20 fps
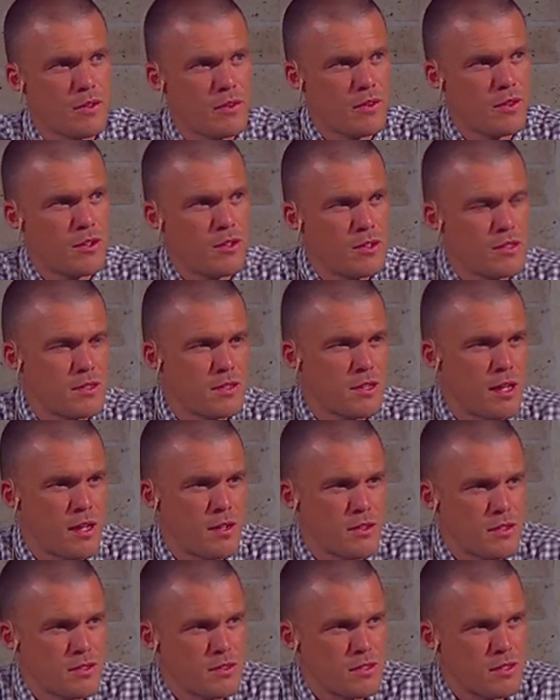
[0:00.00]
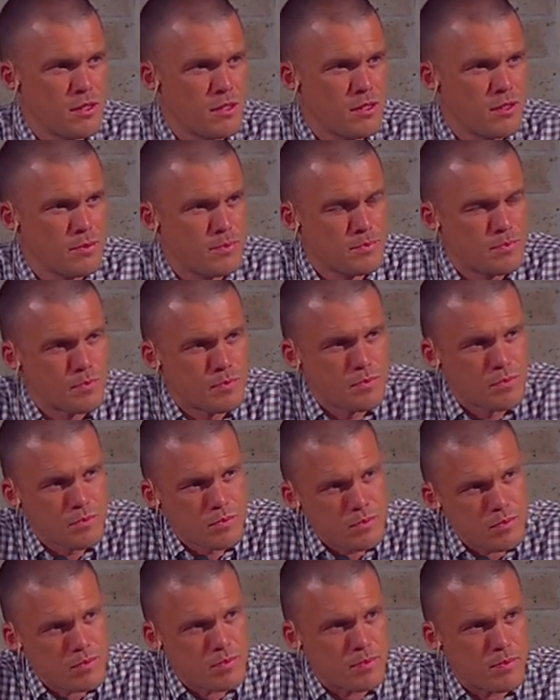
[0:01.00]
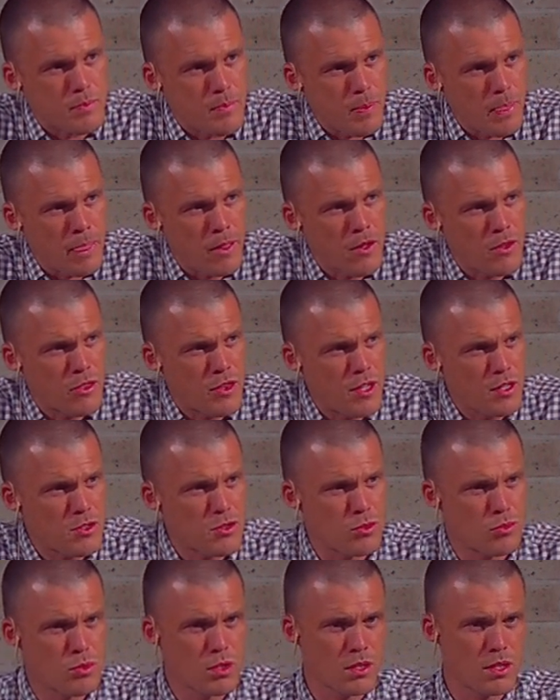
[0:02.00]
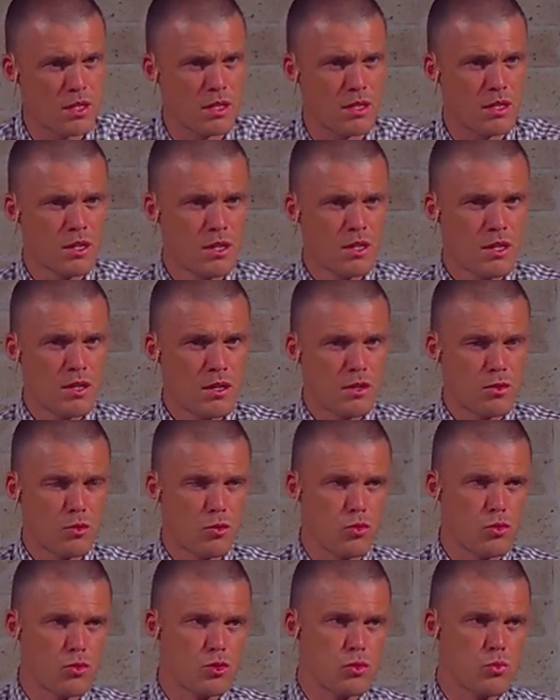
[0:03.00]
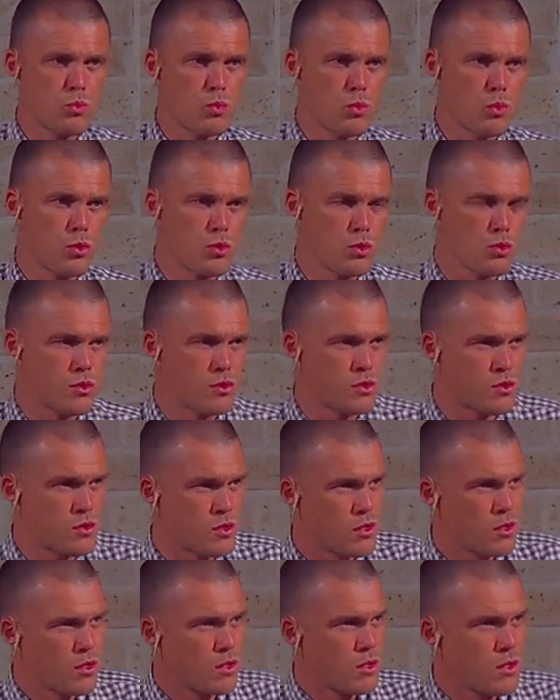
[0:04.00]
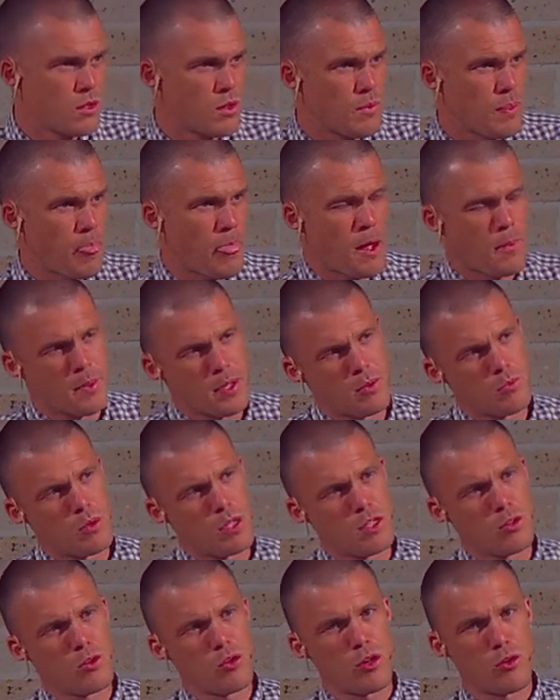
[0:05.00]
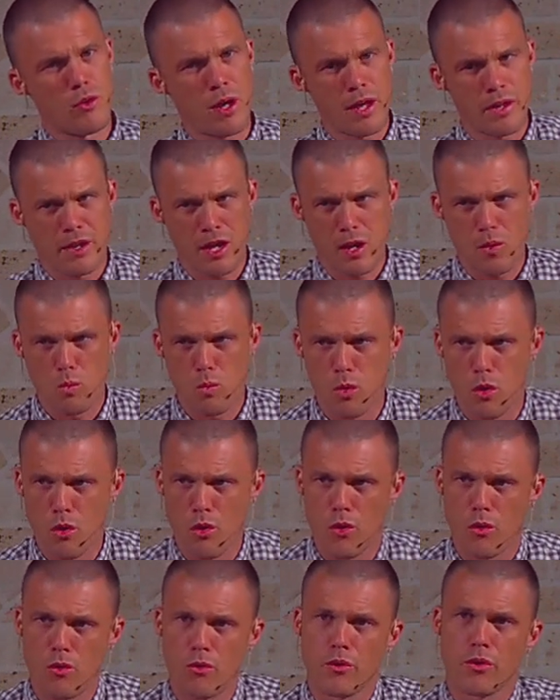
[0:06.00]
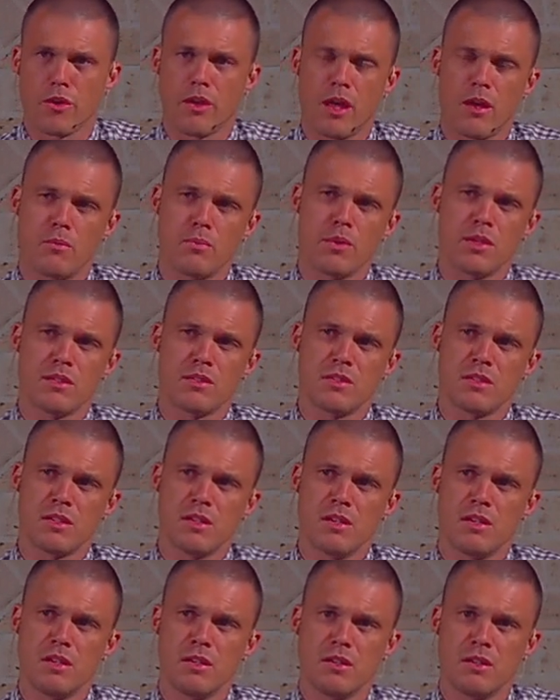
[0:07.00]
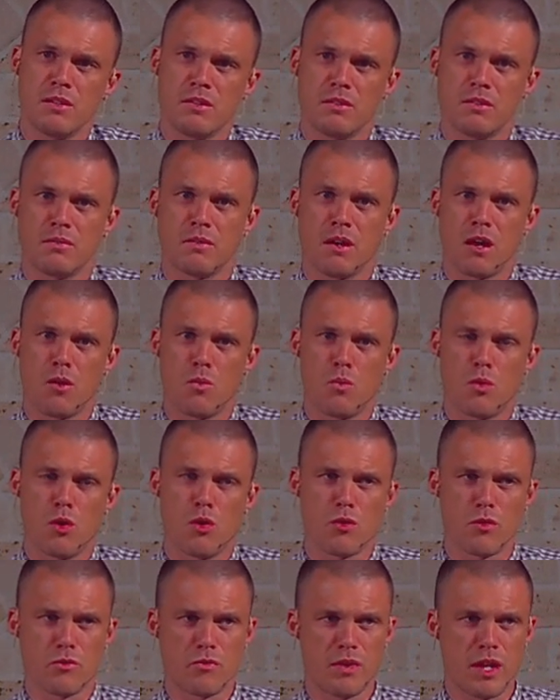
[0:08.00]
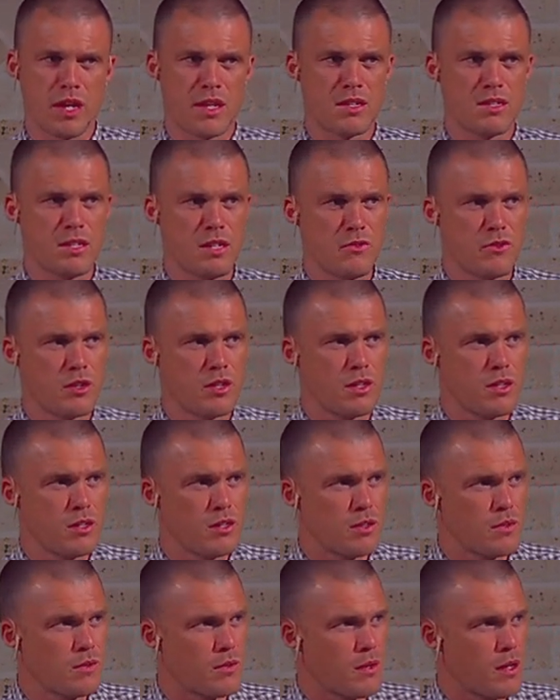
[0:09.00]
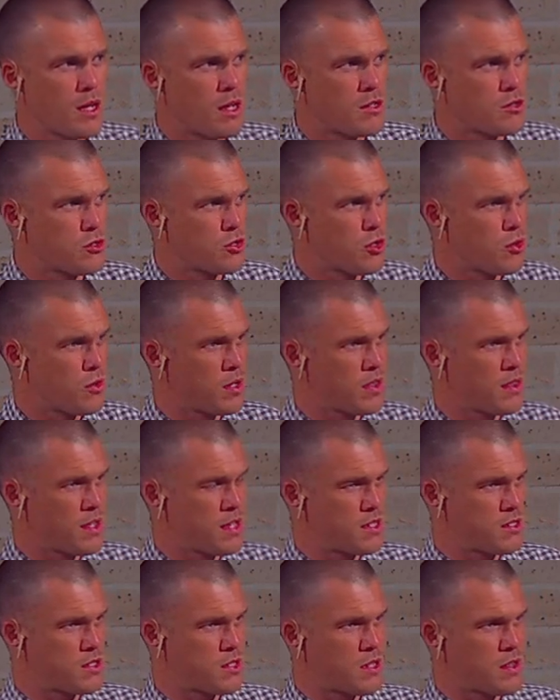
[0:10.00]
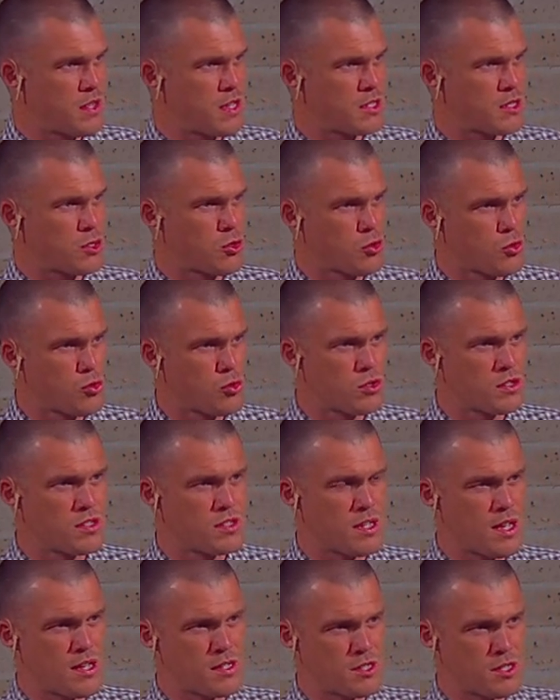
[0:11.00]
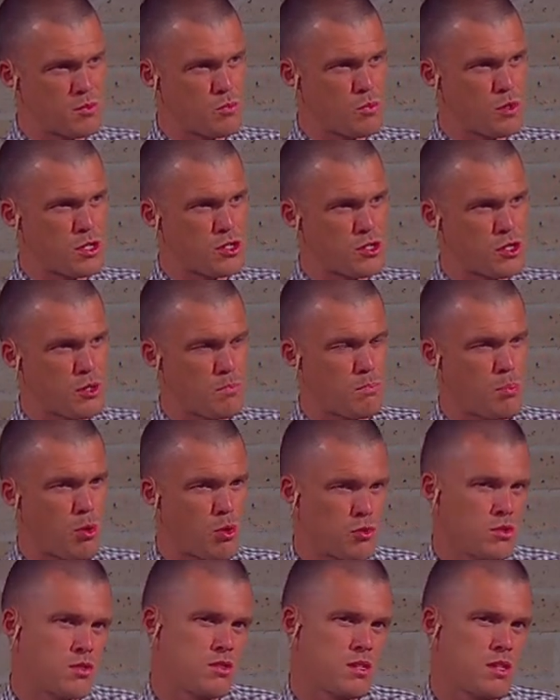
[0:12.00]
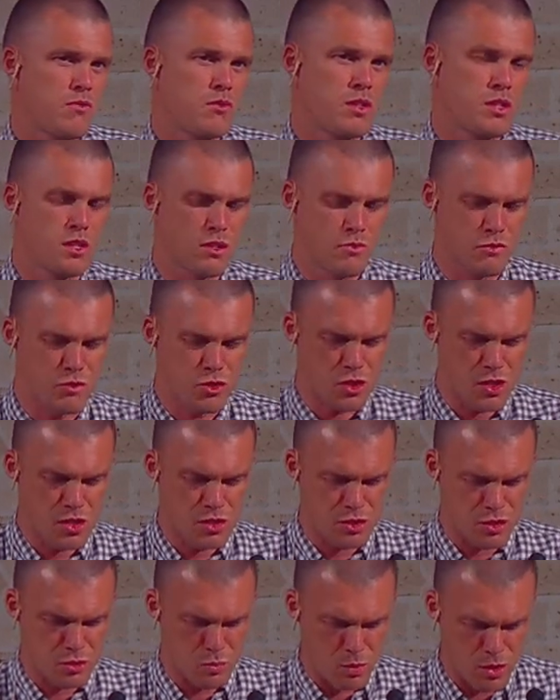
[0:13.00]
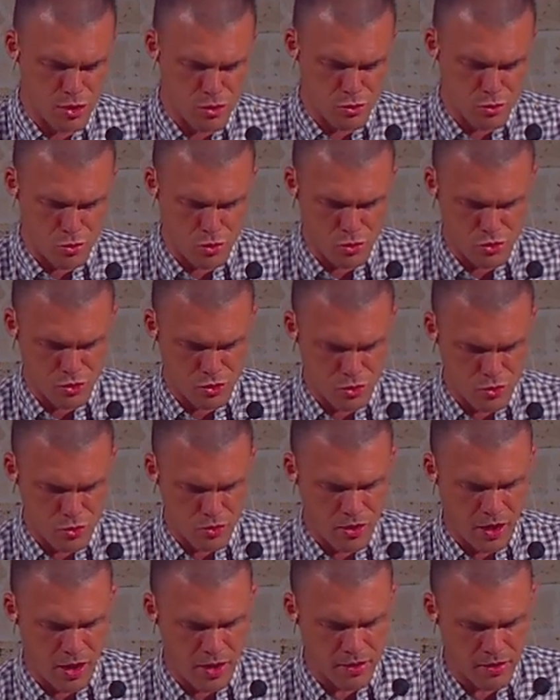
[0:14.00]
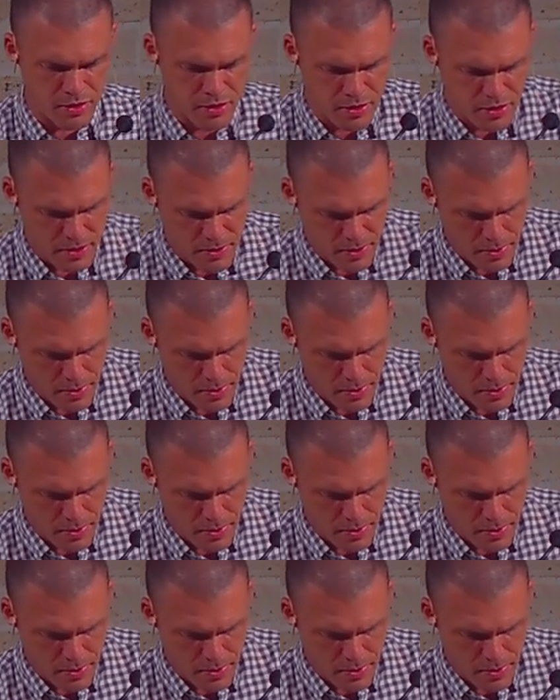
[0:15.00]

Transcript: There is a tendency, I think, to really look towards, we look around our world and we see a world of negativity. And so there's a good sense in which the positivity of Jesus, we're drawn to that.